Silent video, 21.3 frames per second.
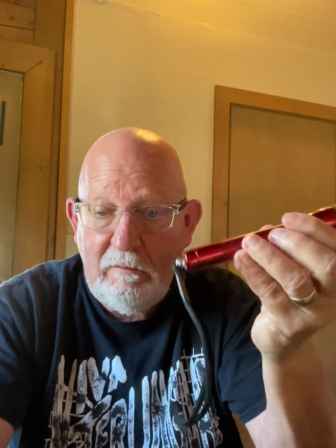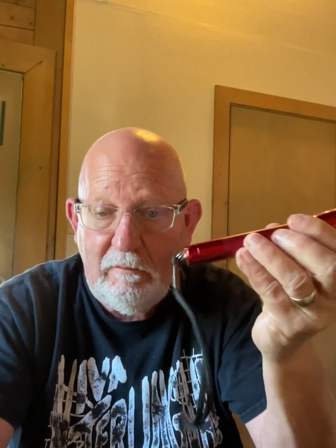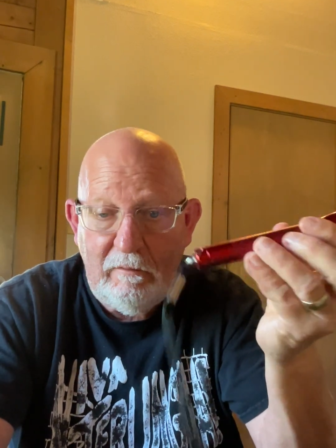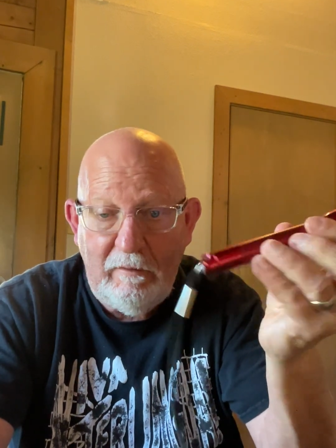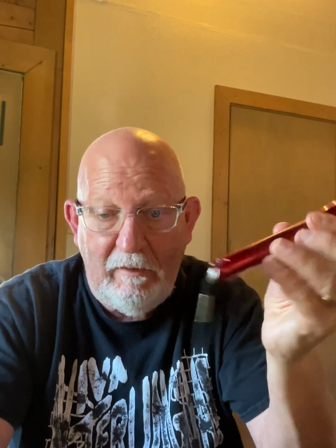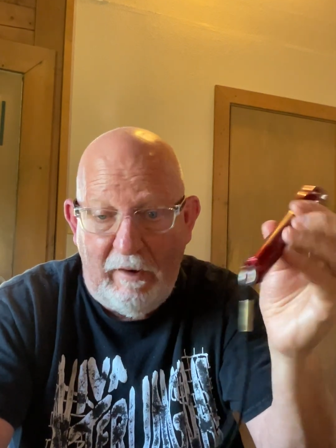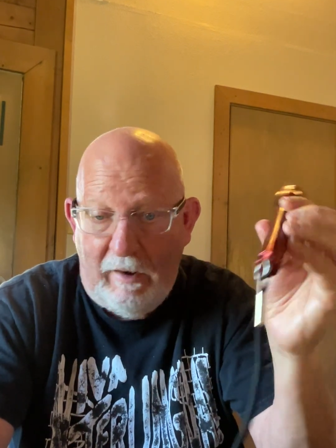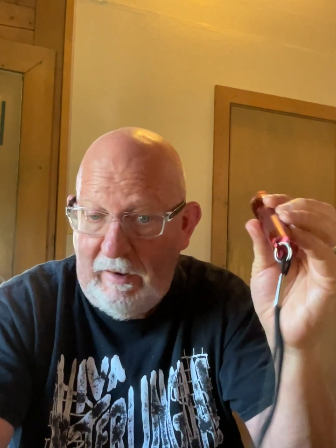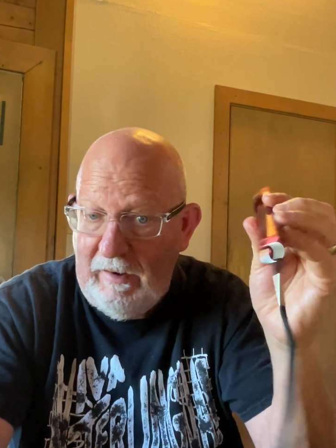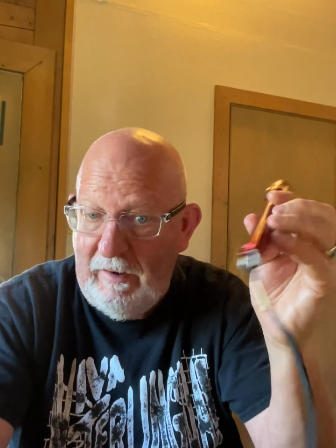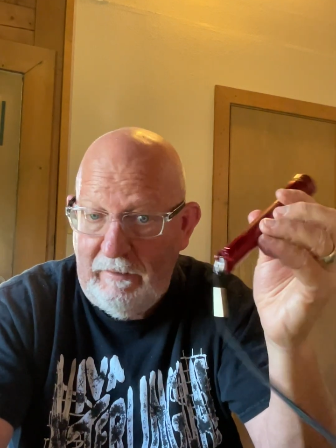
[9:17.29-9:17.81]

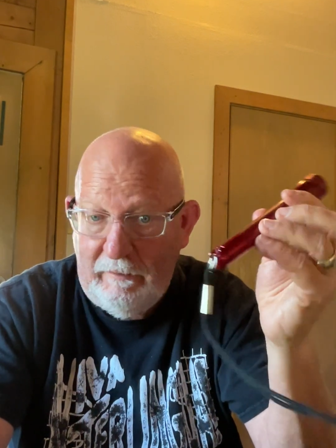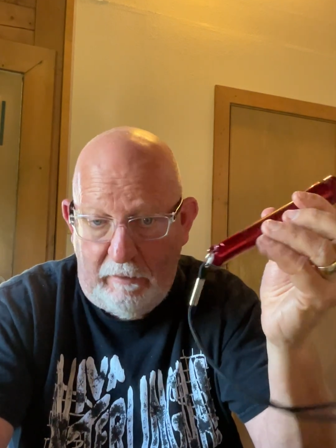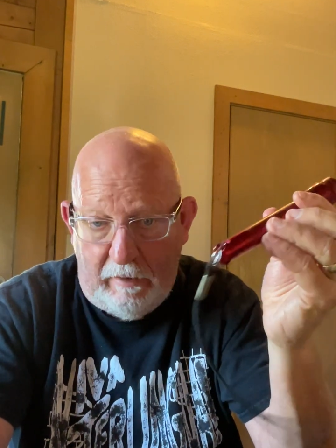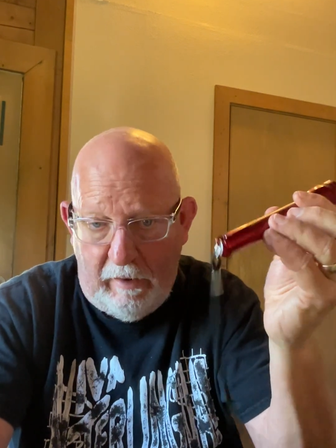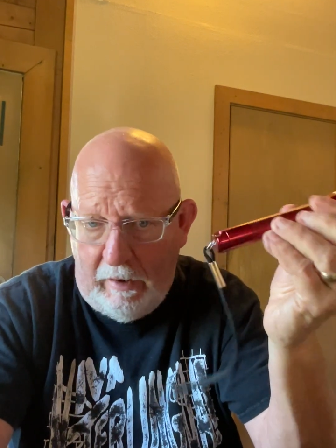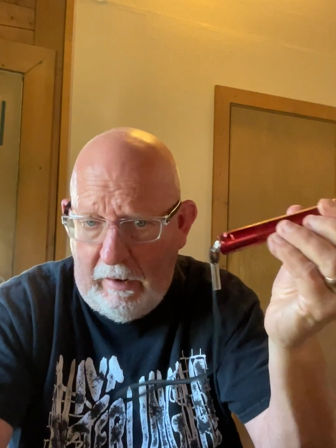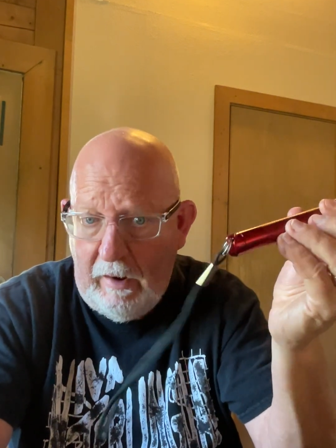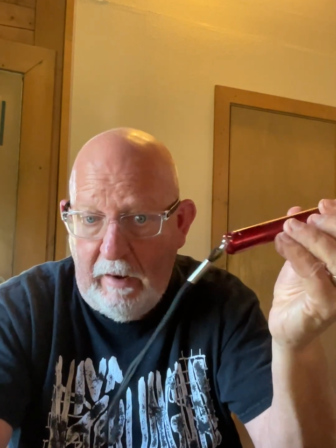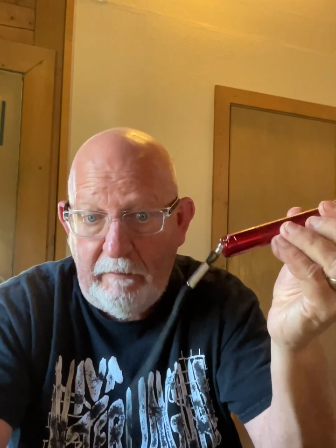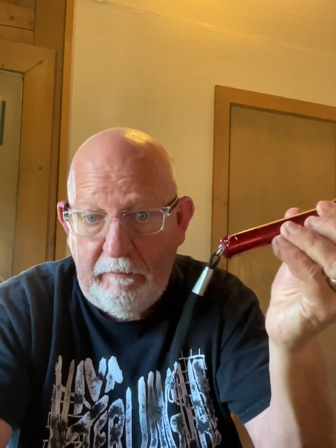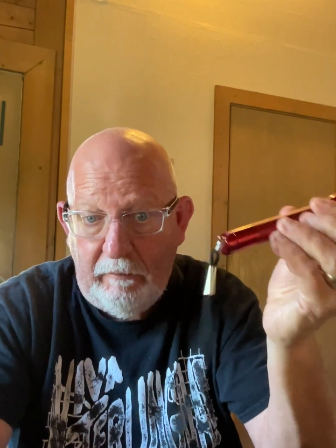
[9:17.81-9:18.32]
I
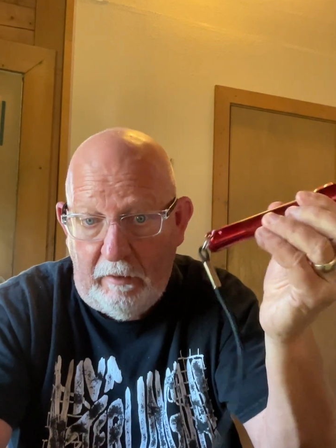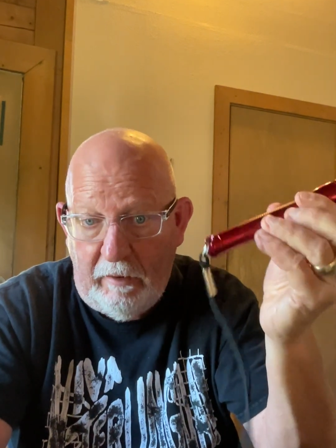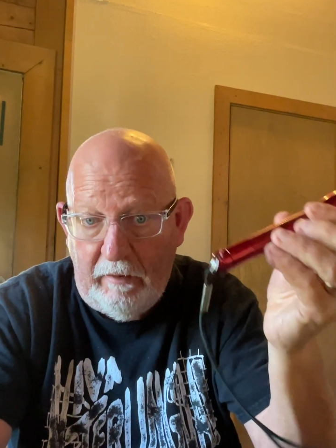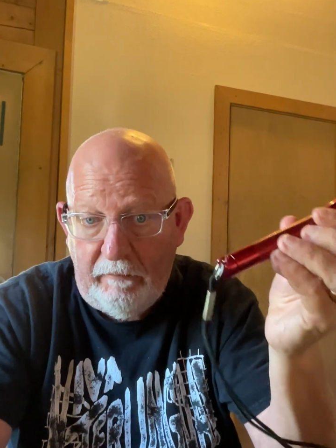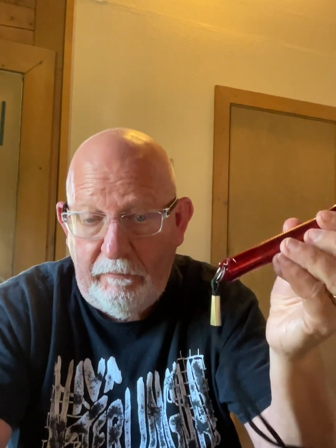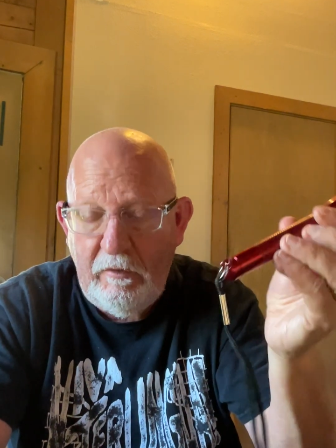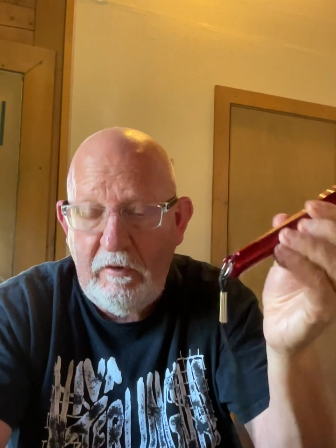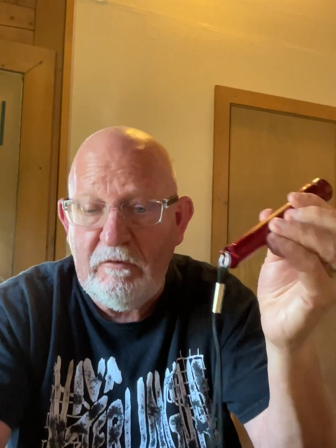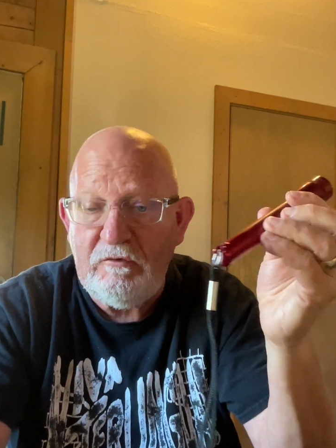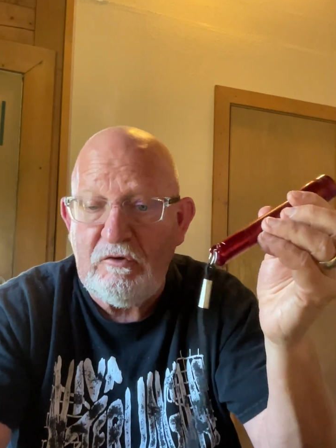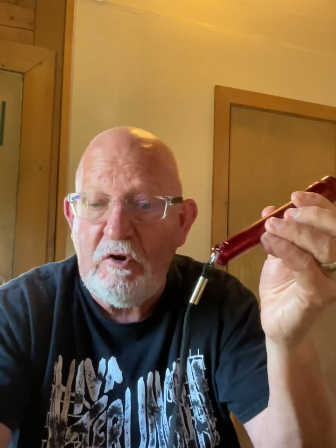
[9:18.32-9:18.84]
can't have enough.
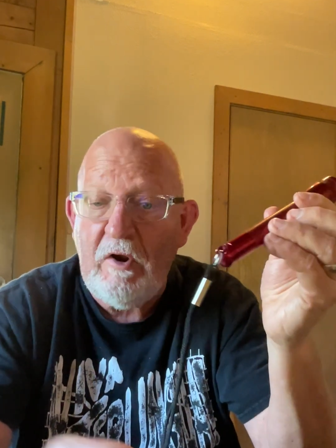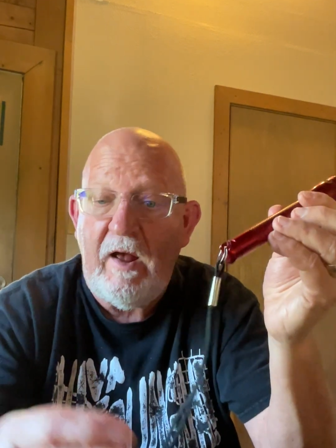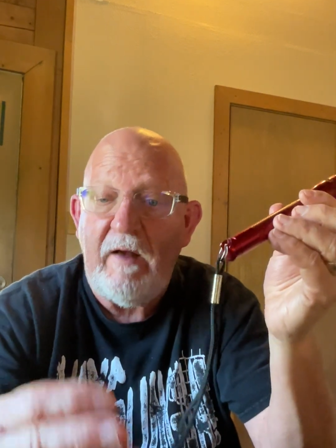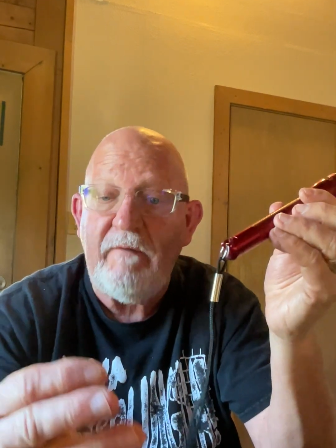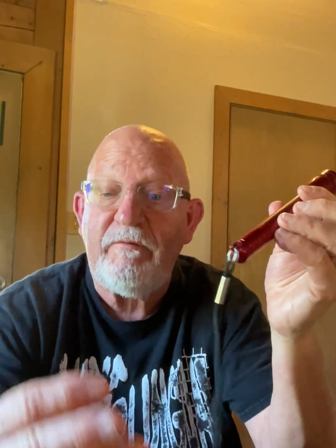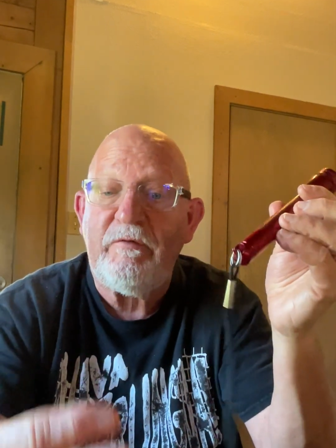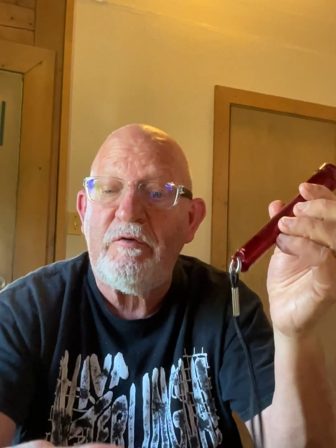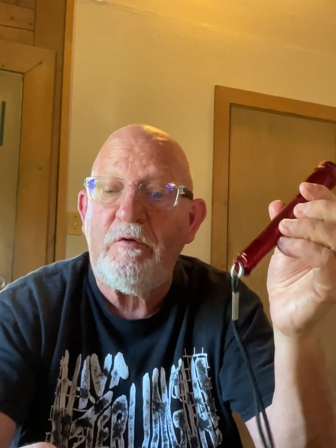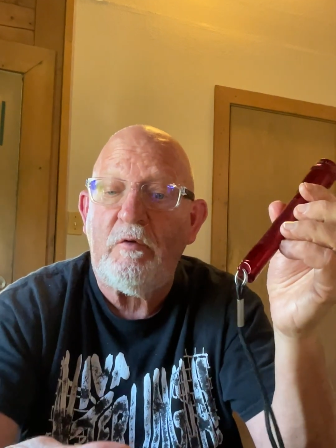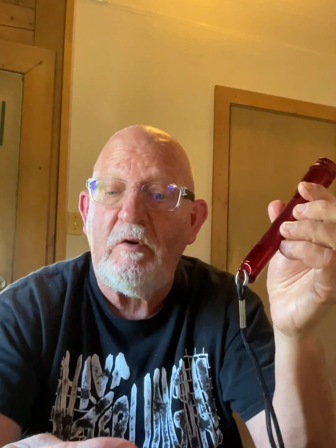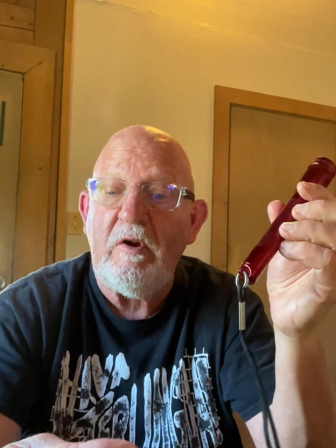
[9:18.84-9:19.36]
You should have
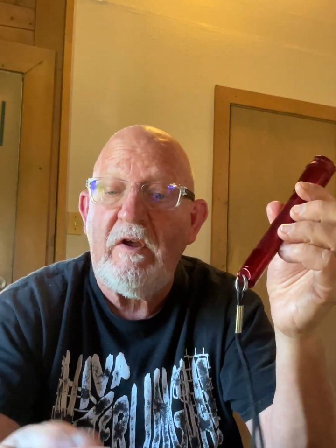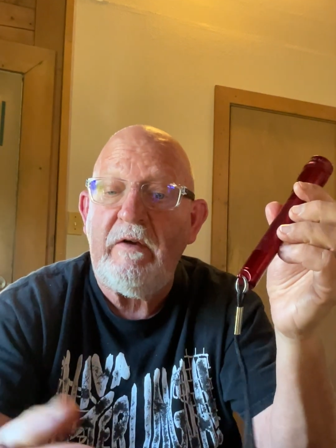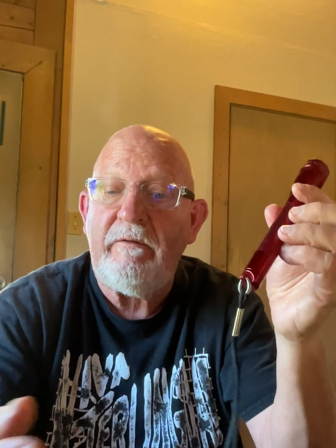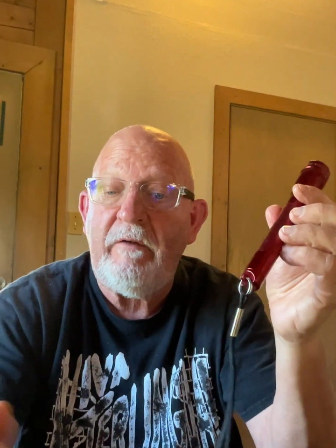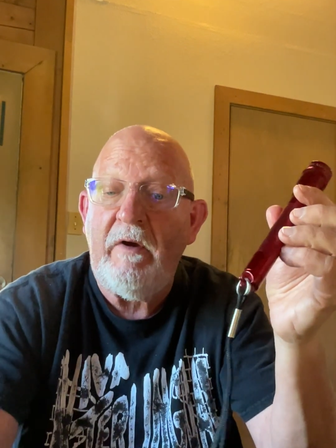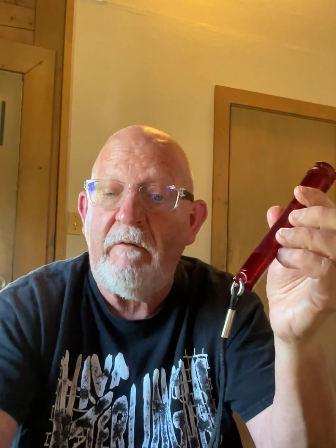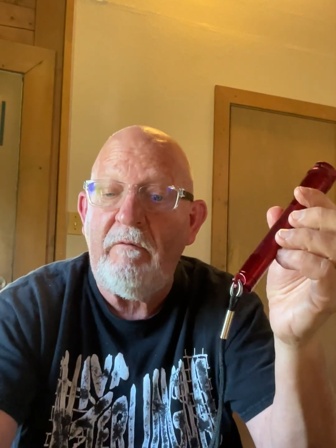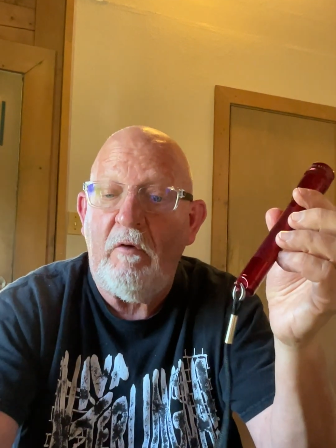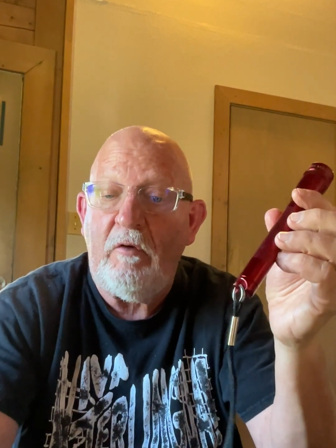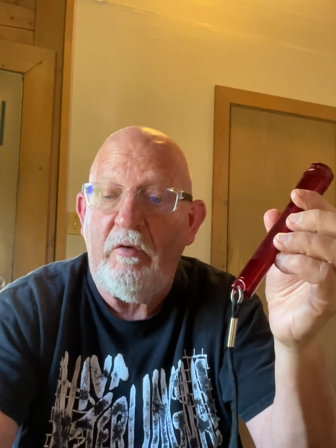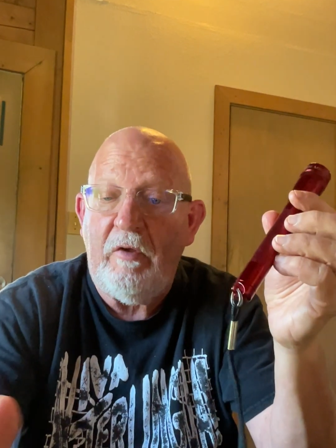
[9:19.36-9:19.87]
3 of
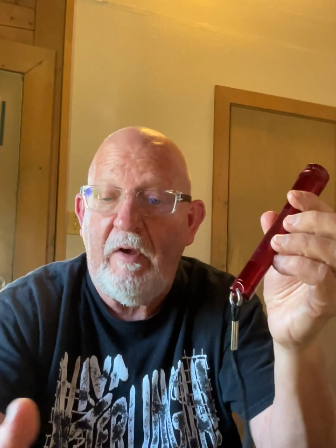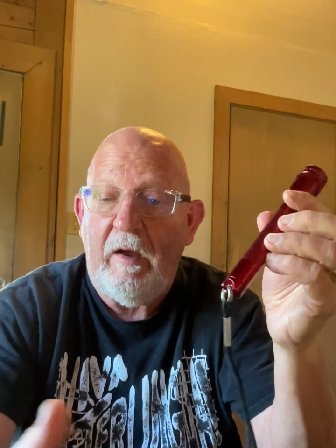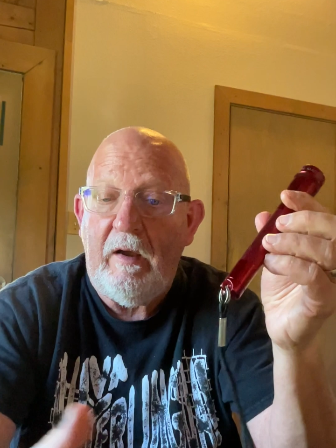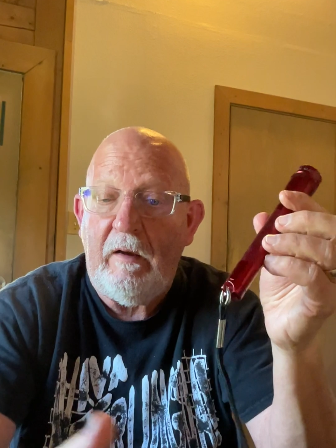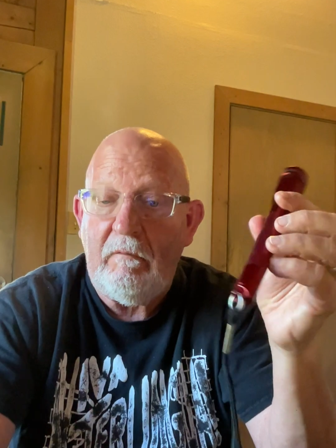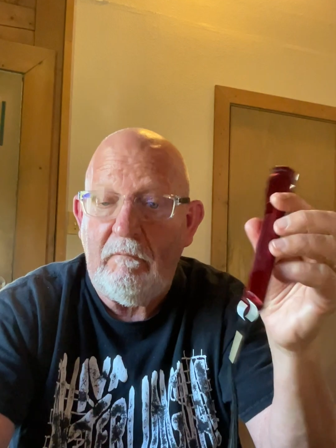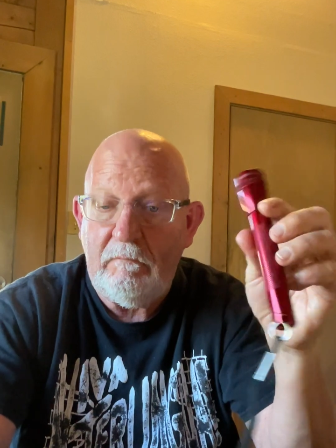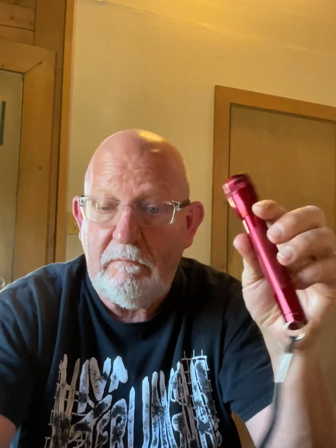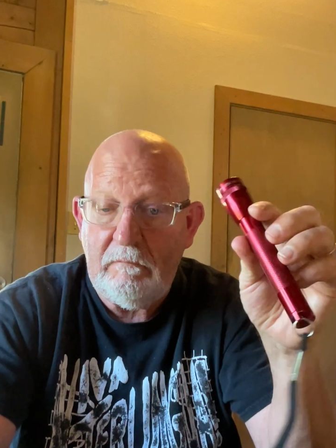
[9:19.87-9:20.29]
everything